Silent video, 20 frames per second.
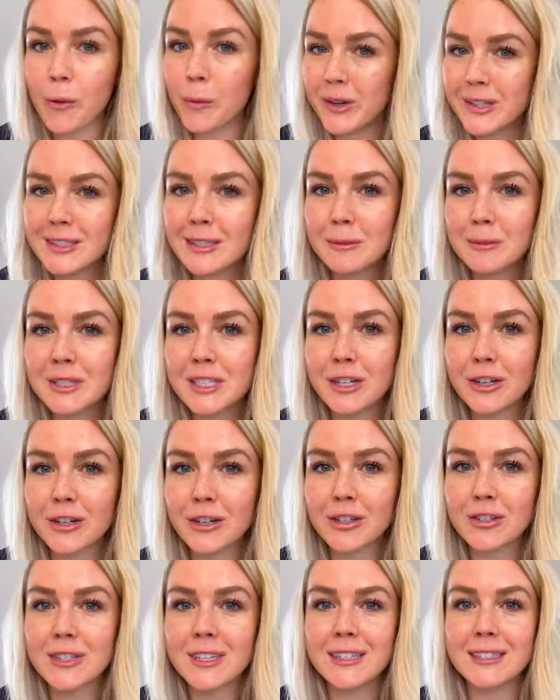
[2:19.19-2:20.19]
Winsome
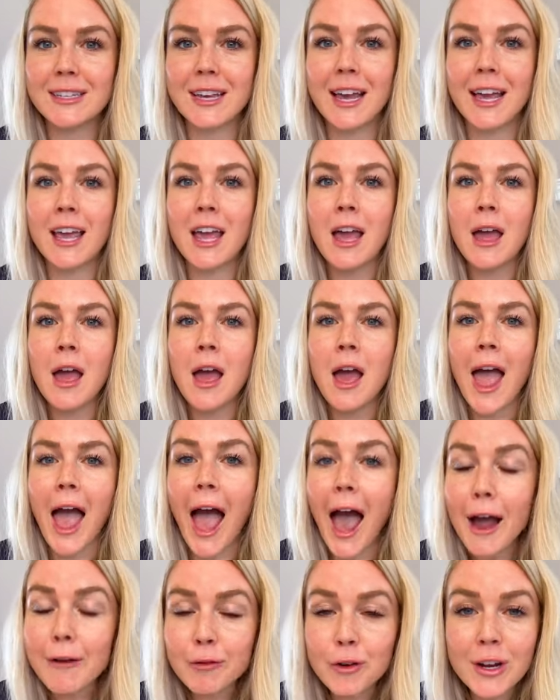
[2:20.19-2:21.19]
Sears is a
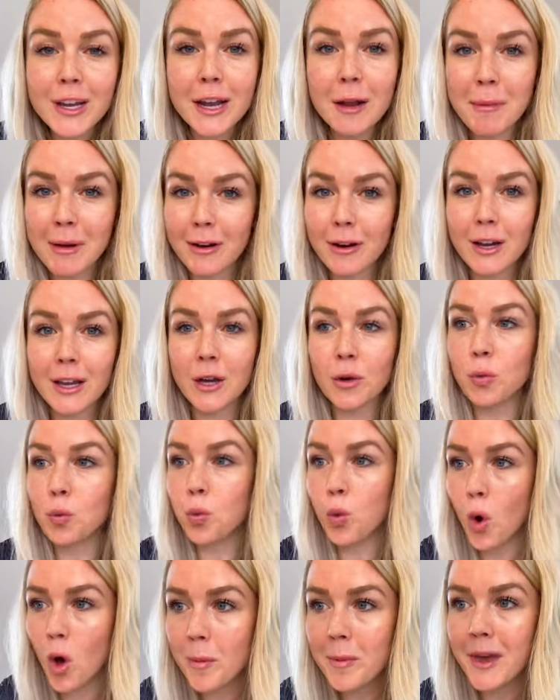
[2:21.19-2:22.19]
African-American
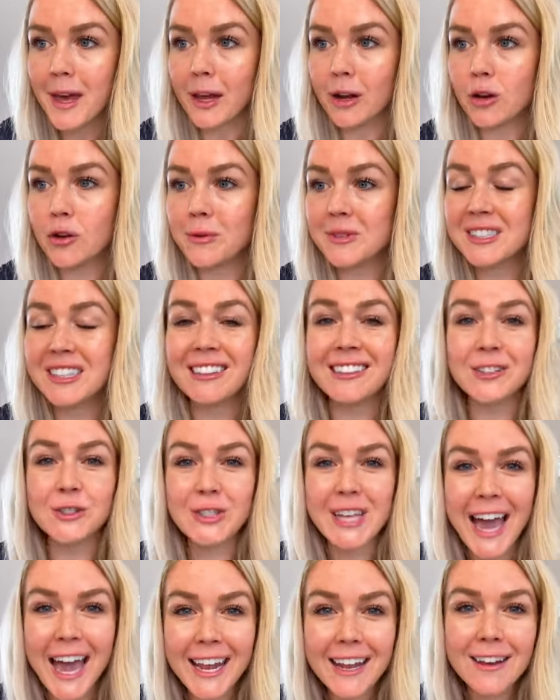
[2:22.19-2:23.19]
woman who is the
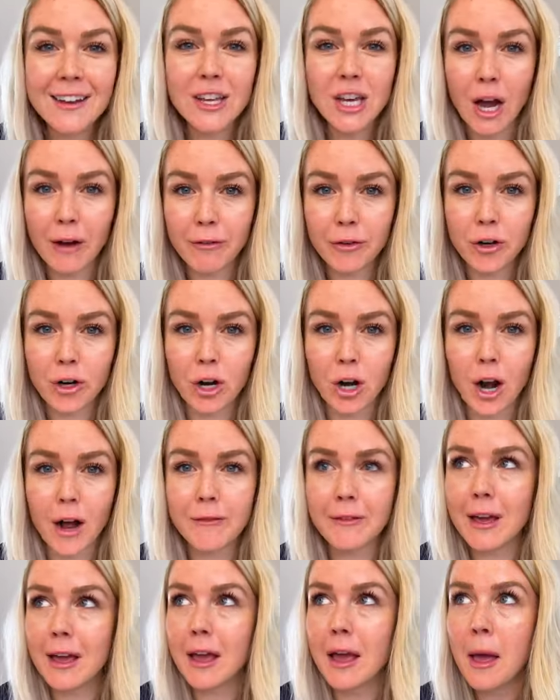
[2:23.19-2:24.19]
lieutenant governor of
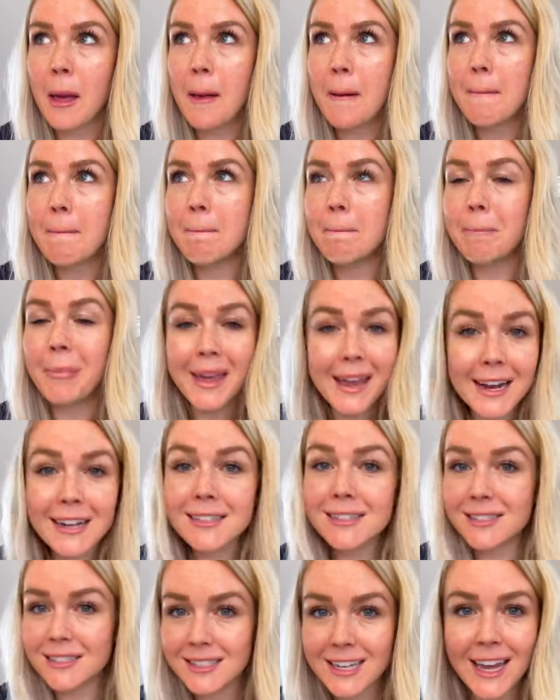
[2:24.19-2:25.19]
a big
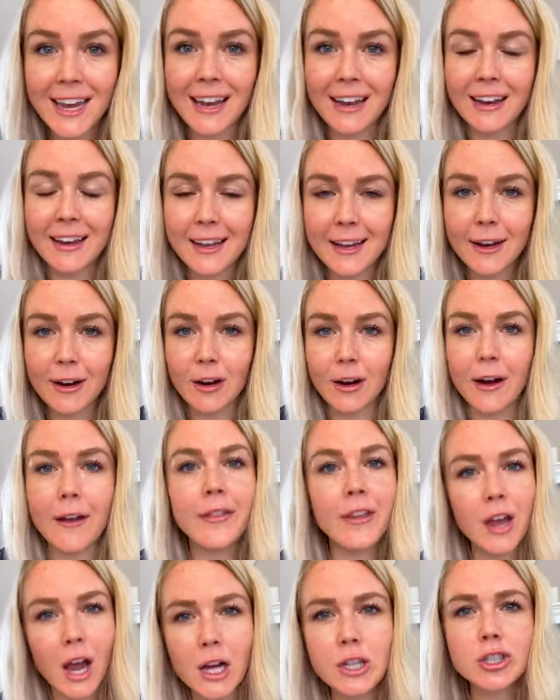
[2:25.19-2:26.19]
state here in
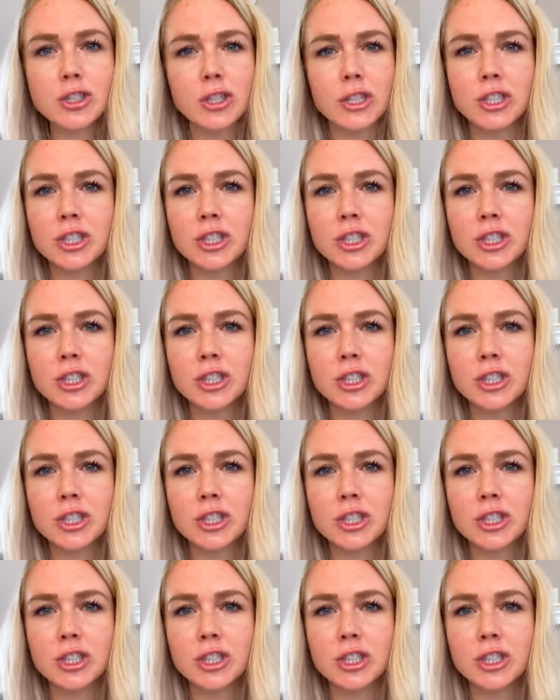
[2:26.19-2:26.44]
the country.